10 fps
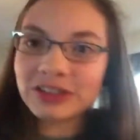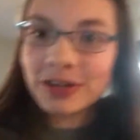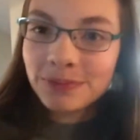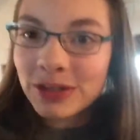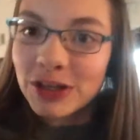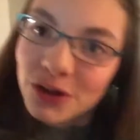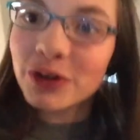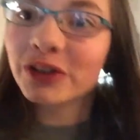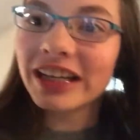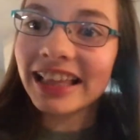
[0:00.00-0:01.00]
it, you will
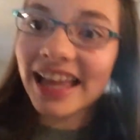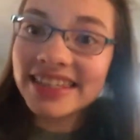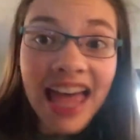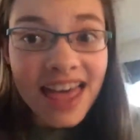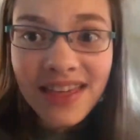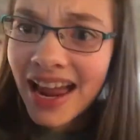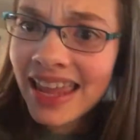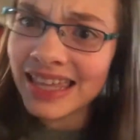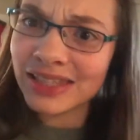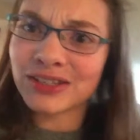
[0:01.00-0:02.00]
realize that
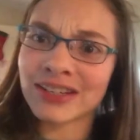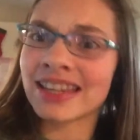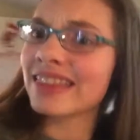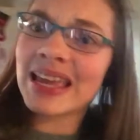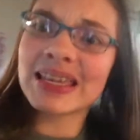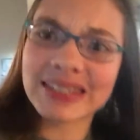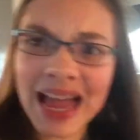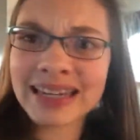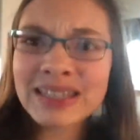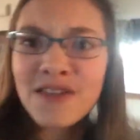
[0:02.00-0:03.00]
I inserted the
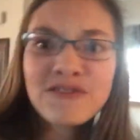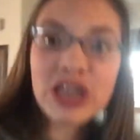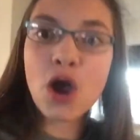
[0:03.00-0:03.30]
exact same video